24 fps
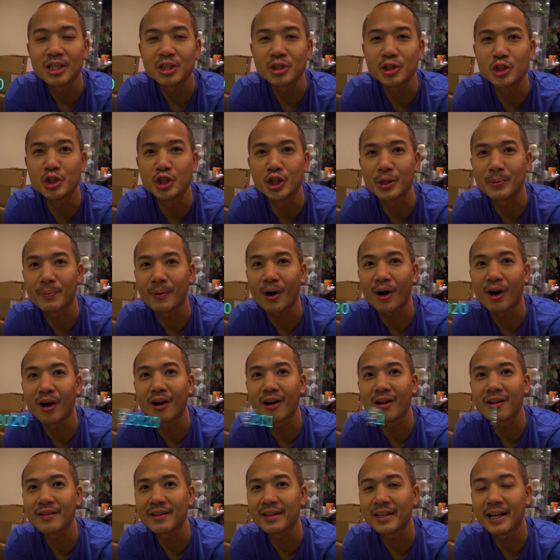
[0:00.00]
Jeep
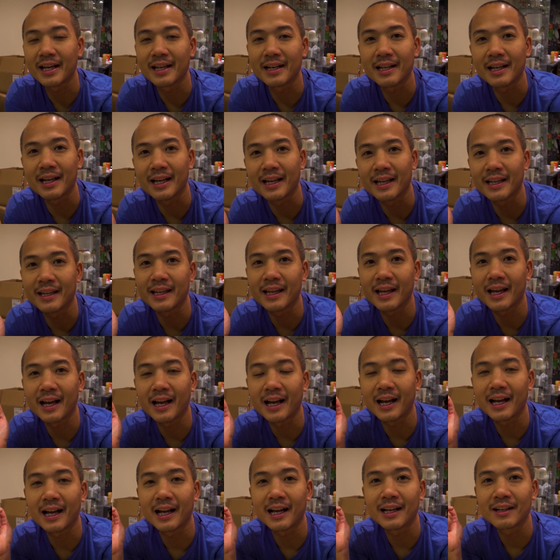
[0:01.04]
haul that
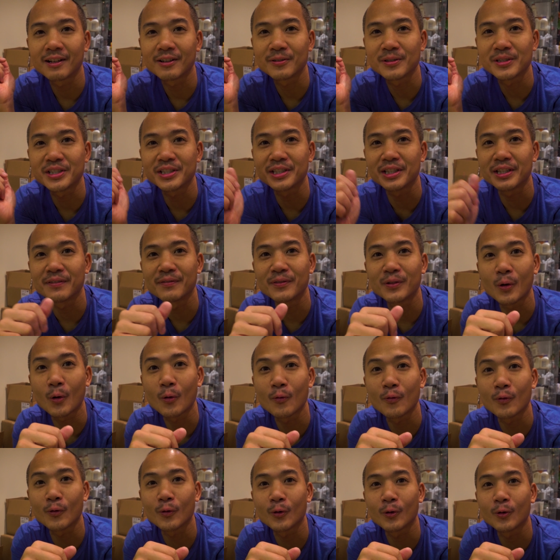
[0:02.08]
I received
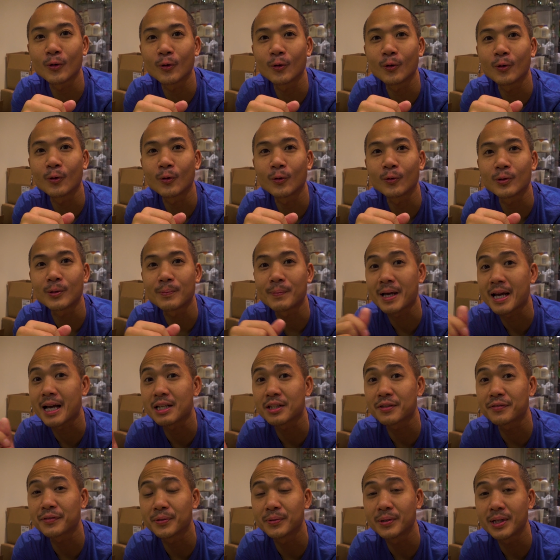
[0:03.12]
over the
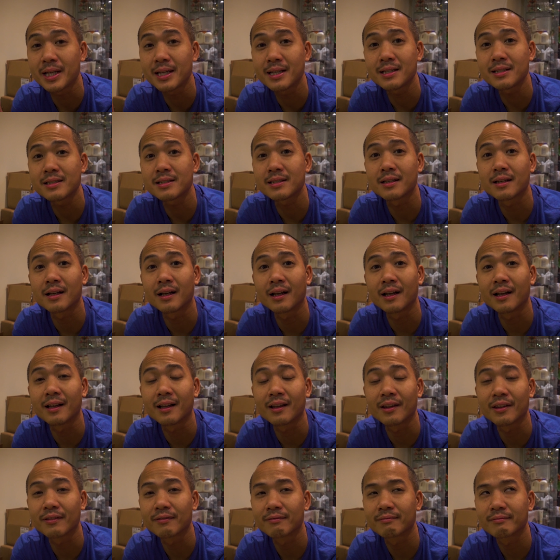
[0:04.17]
past few days,
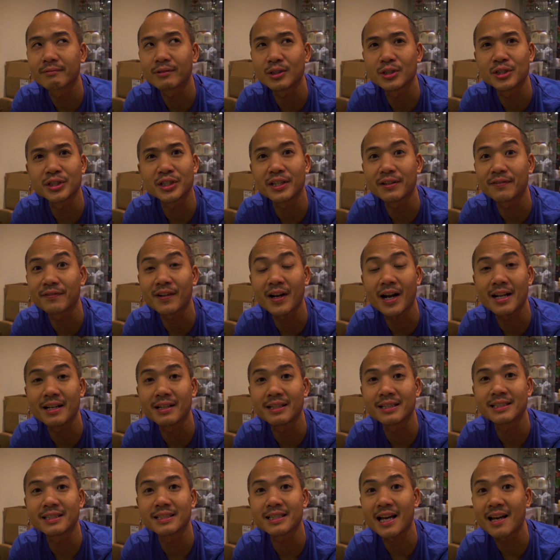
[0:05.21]
Thursday,
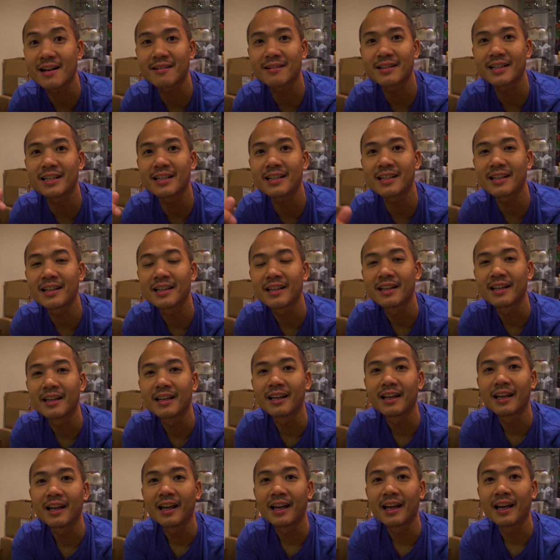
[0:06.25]
Friday, Saturday,
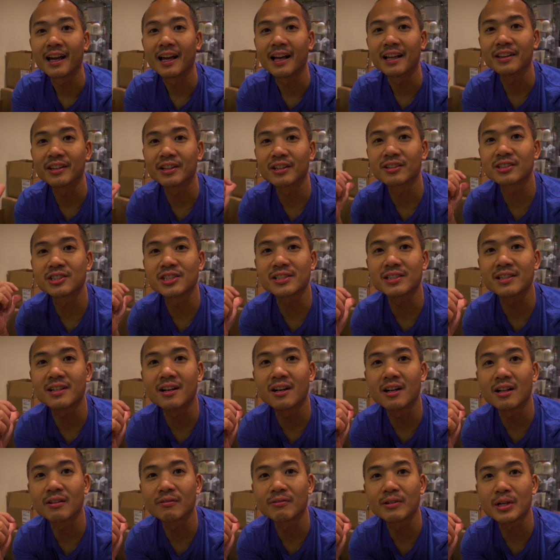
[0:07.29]
and they're just
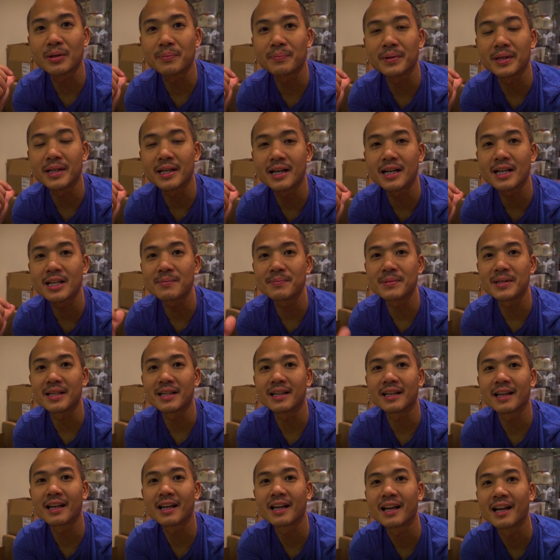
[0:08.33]
all right behind
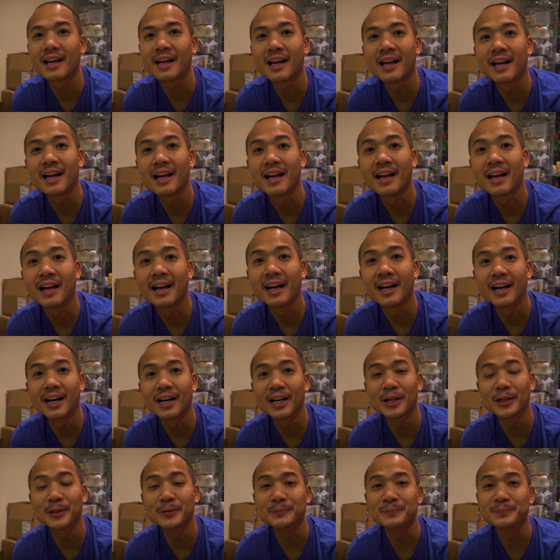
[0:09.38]
me.
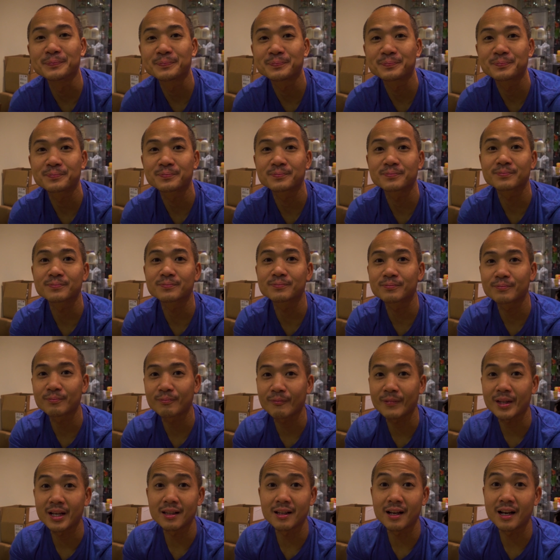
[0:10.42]

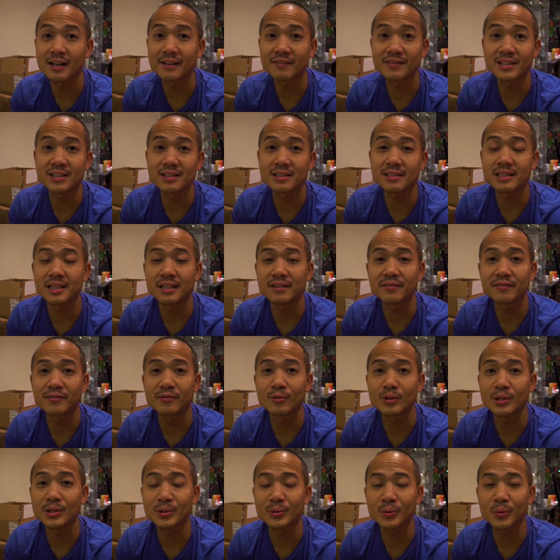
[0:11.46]
A lot of the stuff
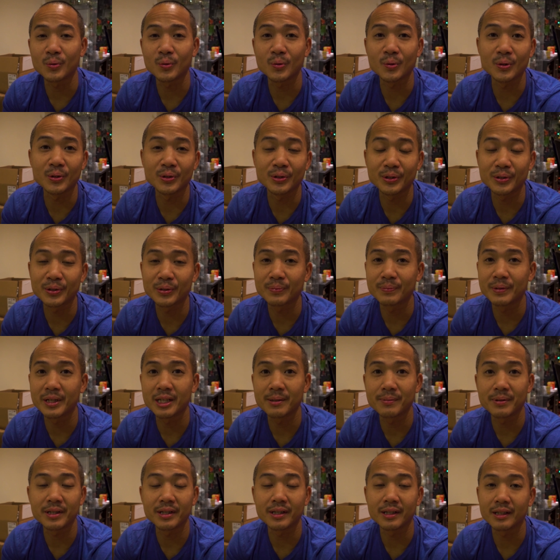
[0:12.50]
was ordered
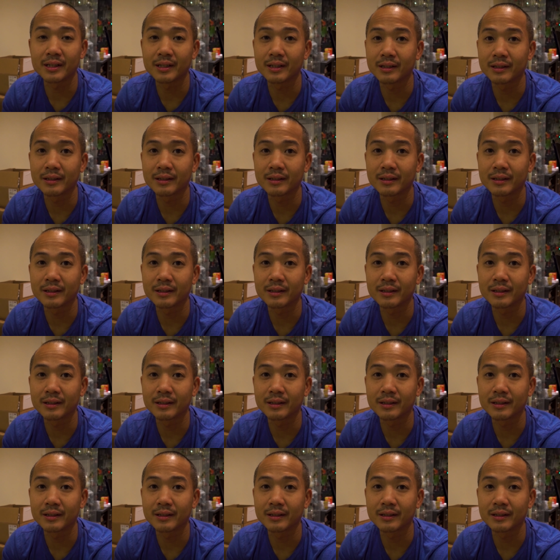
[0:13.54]
maybe